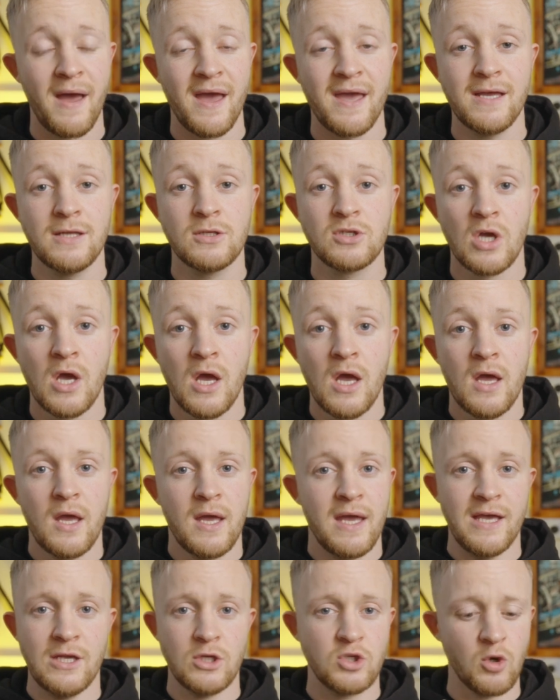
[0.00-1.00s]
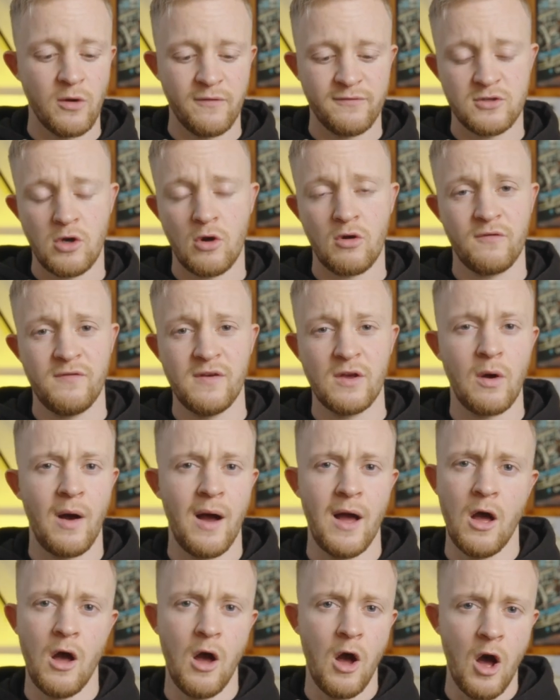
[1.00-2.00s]
page? Is your photography
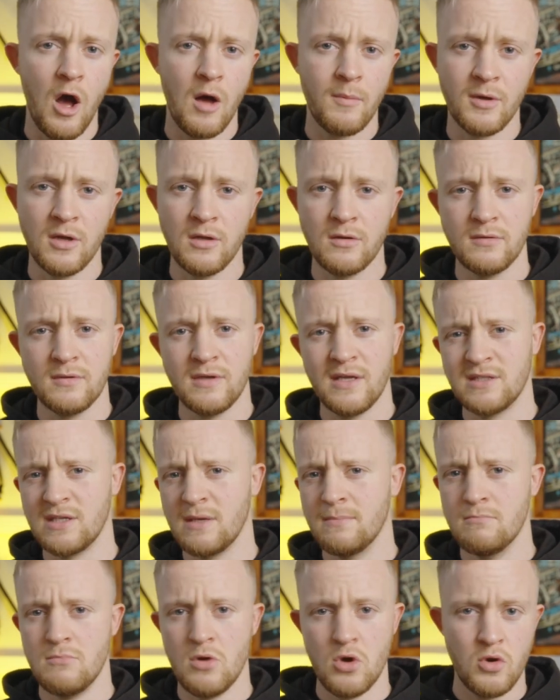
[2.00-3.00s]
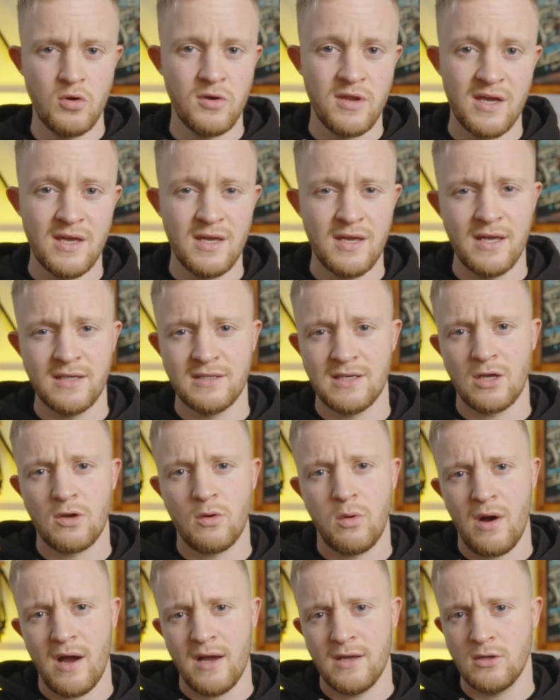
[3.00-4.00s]
quite urban? Is it moody? Is it
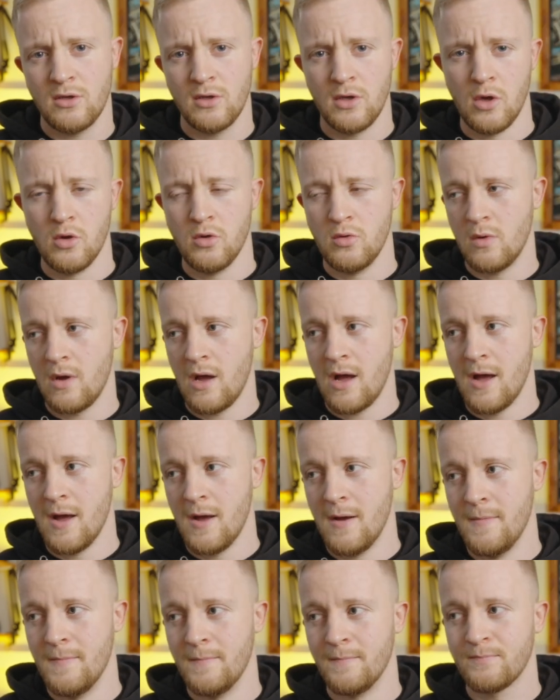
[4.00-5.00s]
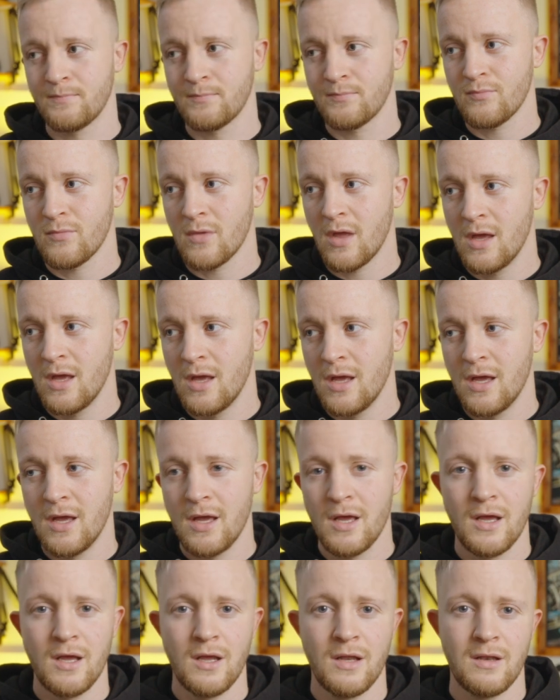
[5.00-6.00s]
quite, you know,
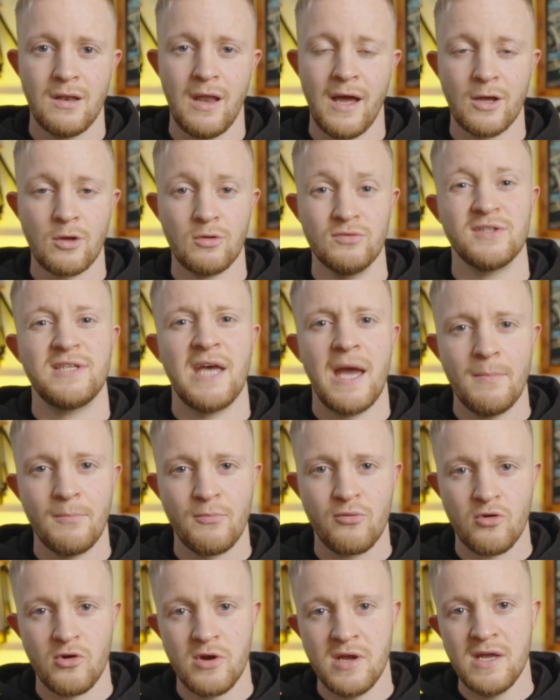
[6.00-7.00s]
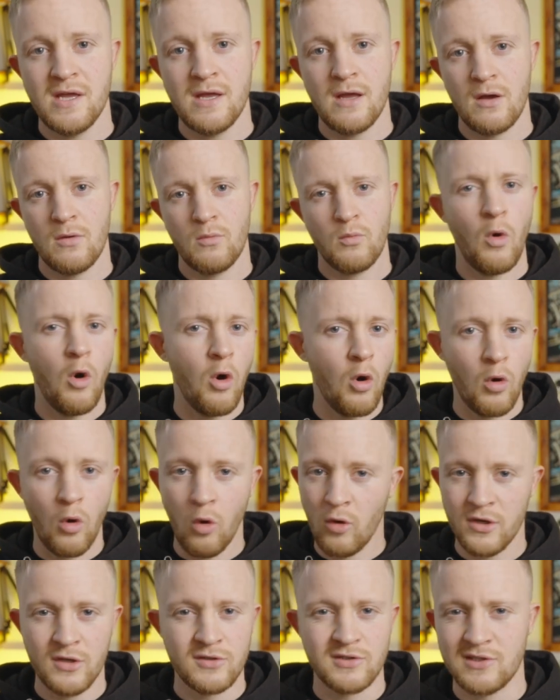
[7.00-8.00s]
like contemporary? What
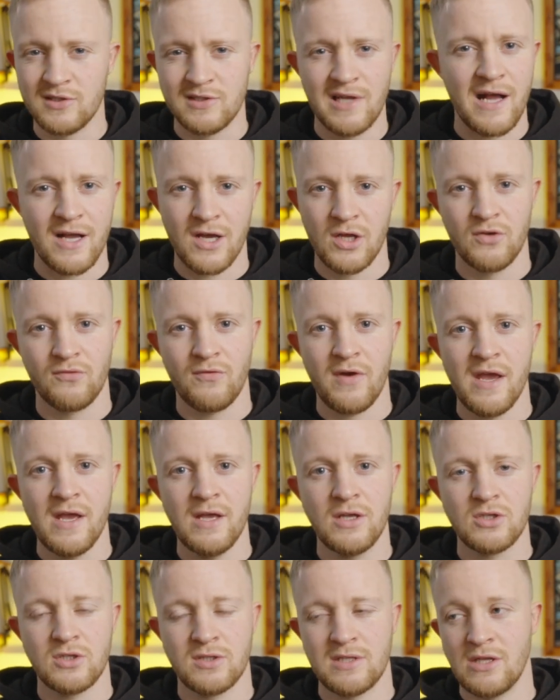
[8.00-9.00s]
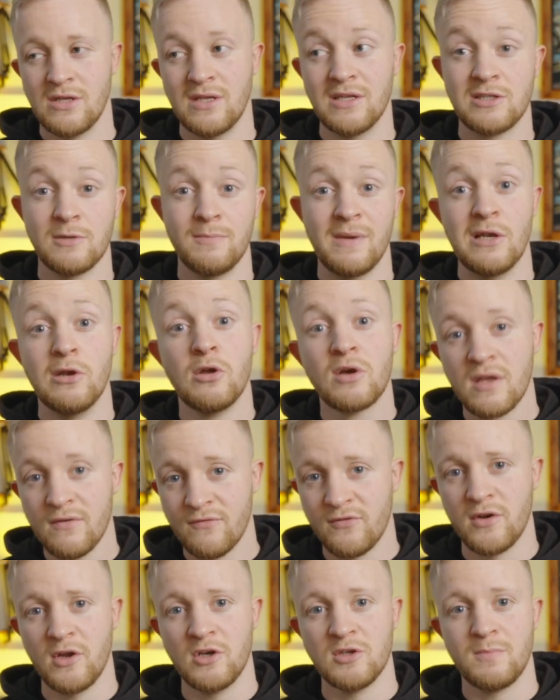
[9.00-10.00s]
audience is that going to reach? Then you need to be looking
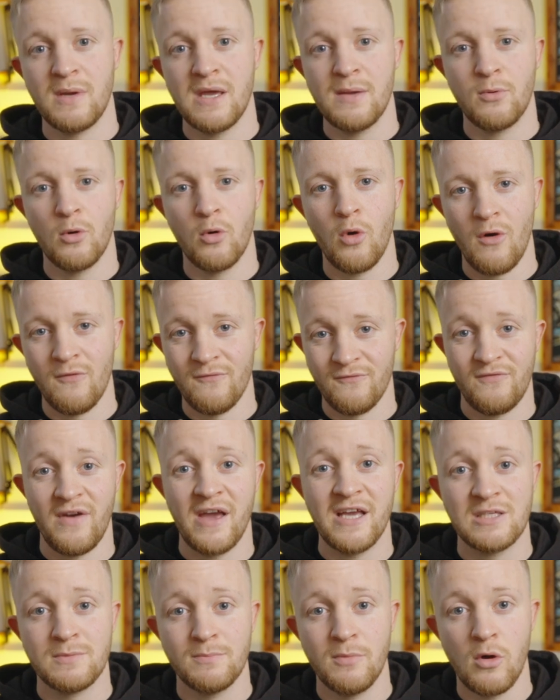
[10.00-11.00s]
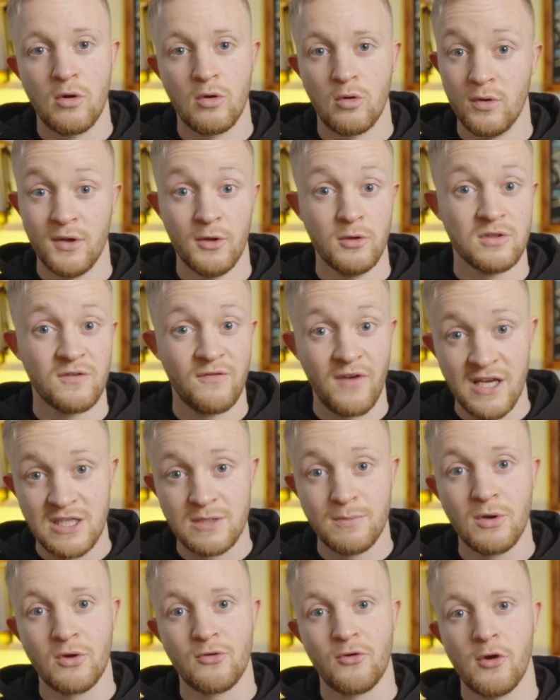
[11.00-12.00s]
for those people on Facebook or those
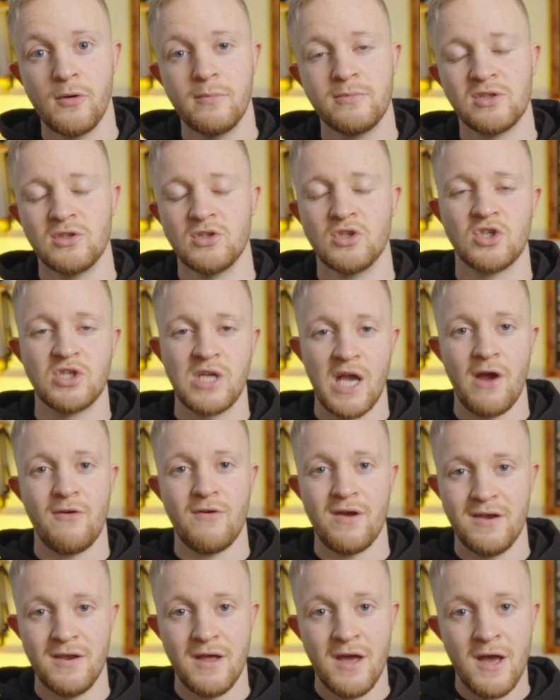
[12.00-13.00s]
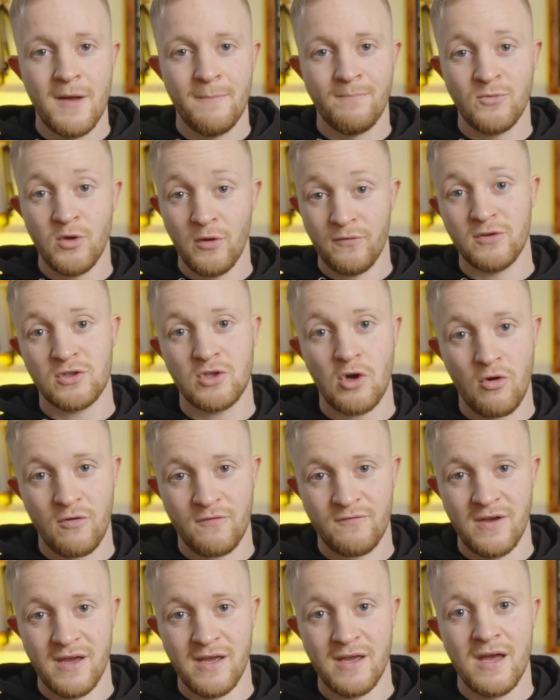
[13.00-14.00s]
Facebook groups and sharing your
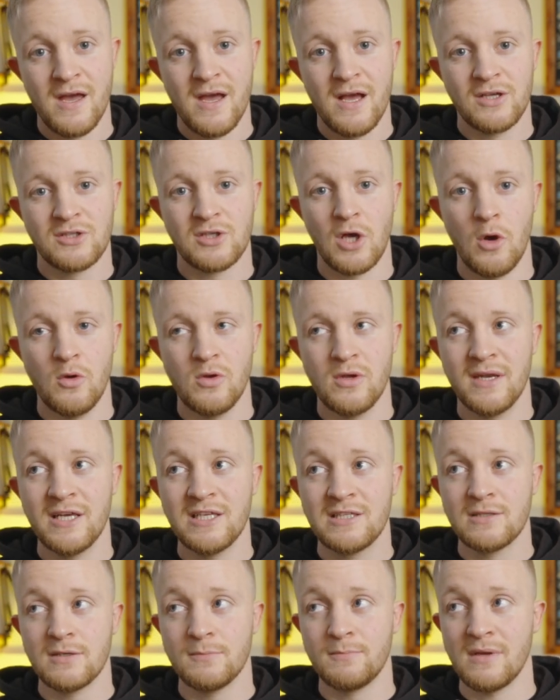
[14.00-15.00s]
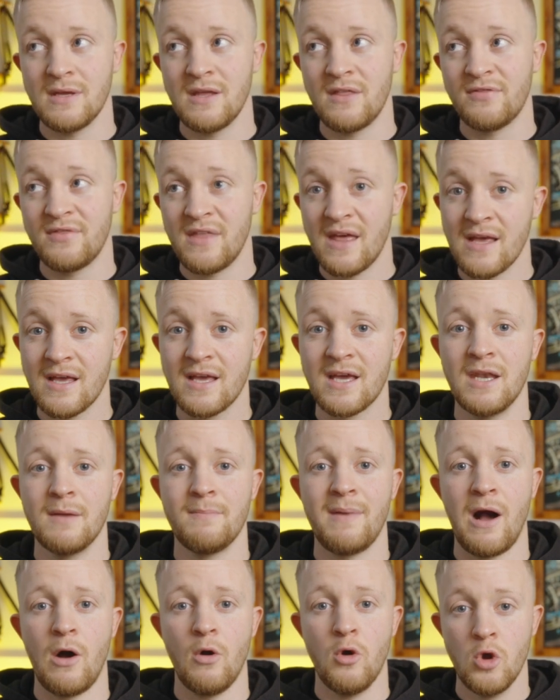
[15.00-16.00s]
photography. So you need to be thinking
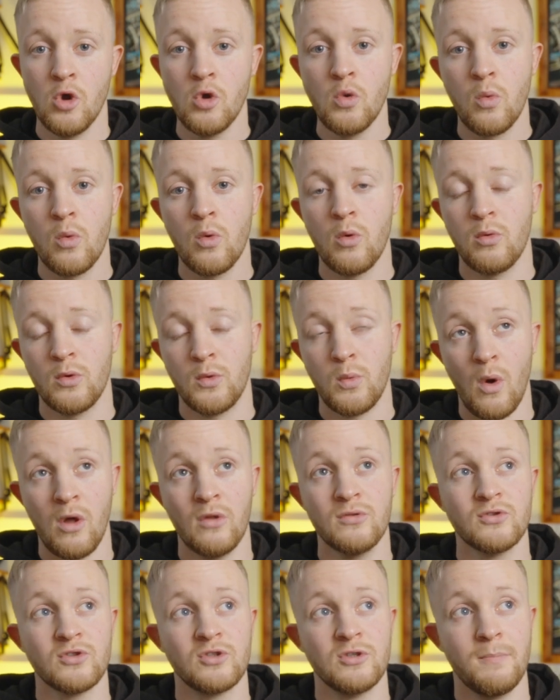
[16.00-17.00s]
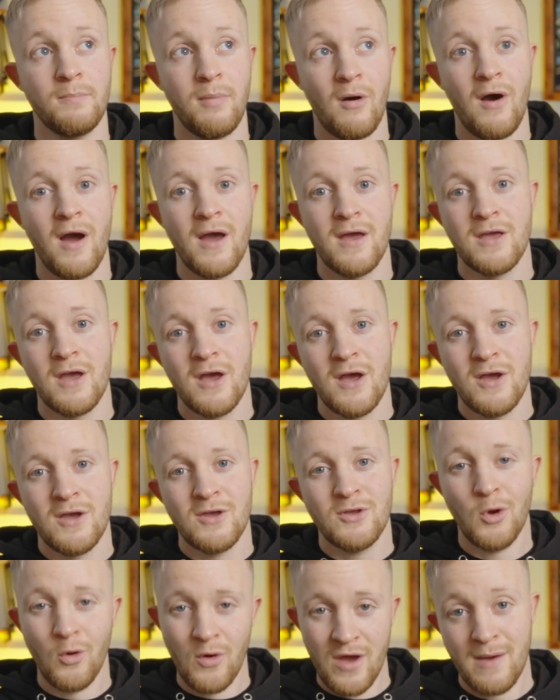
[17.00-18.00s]
about who would want to buy
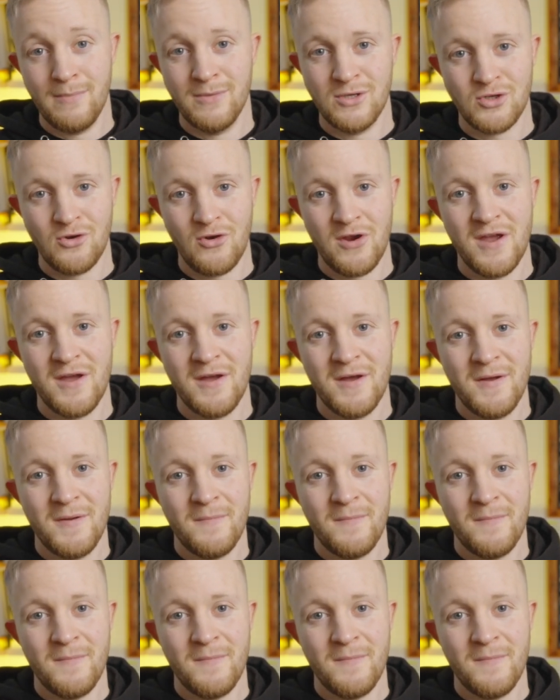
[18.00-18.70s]
your imagery.